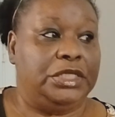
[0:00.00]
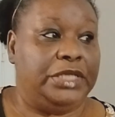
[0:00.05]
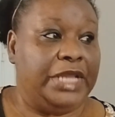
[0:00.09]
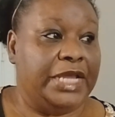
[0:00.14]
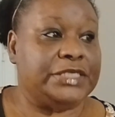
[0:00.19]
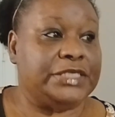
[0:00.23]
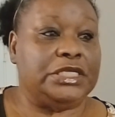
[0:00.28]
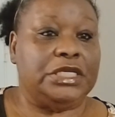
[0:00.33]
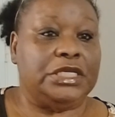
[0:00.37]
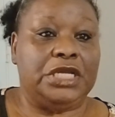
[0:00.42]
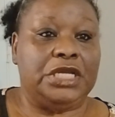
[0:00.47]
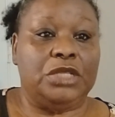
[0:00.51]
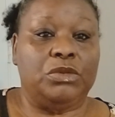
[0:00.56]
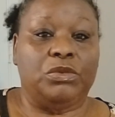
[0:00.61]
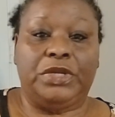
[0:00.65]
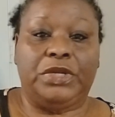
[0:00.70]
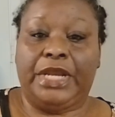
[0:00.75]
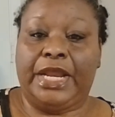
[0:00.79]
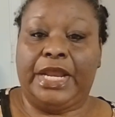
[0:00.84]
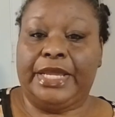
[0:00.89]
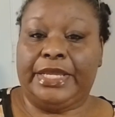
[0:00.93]
That's another
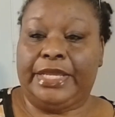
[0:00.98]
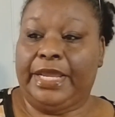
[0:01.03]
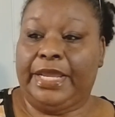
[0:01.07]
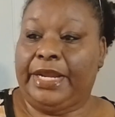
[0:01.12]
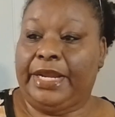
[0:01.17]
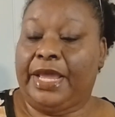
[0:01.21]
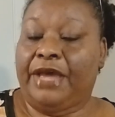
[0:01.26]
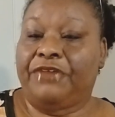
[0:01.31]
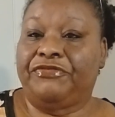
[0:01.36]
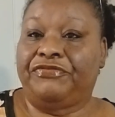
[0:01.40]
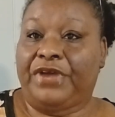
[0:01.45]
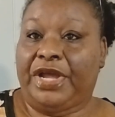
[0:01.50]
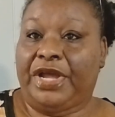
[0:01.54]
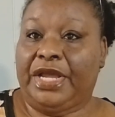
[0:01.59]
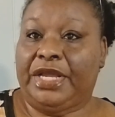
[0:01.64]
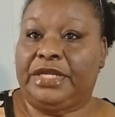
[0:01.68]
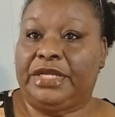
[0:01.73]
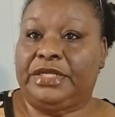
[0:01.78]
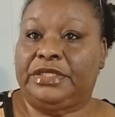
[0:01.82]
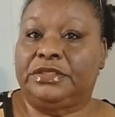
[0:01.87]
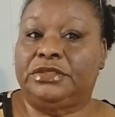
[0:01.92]
one that I cannot
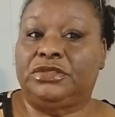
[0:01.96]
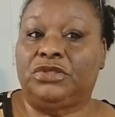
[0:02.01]
find.